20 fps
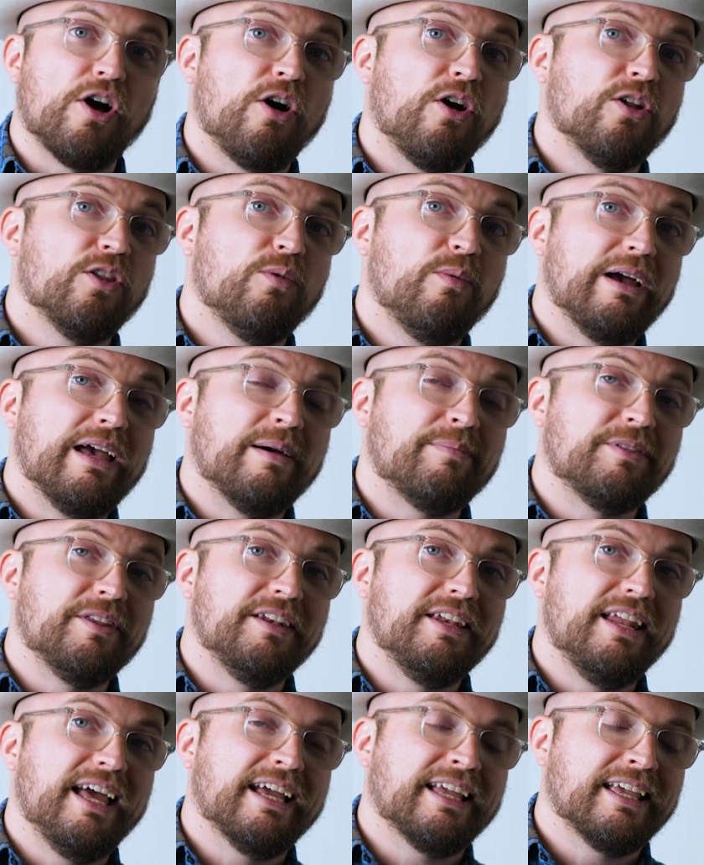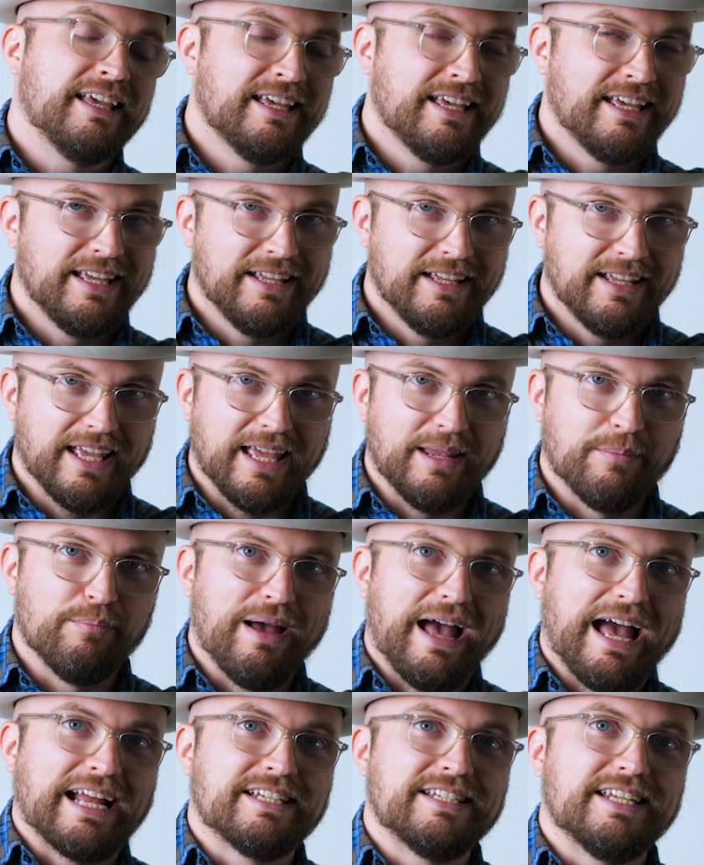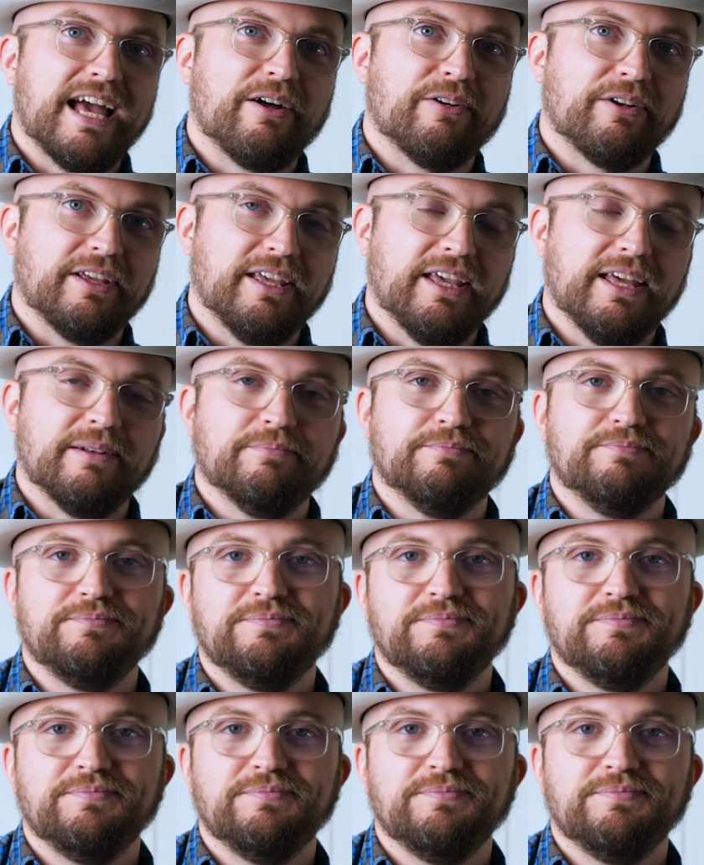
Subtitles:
all the way up the neck and back down again.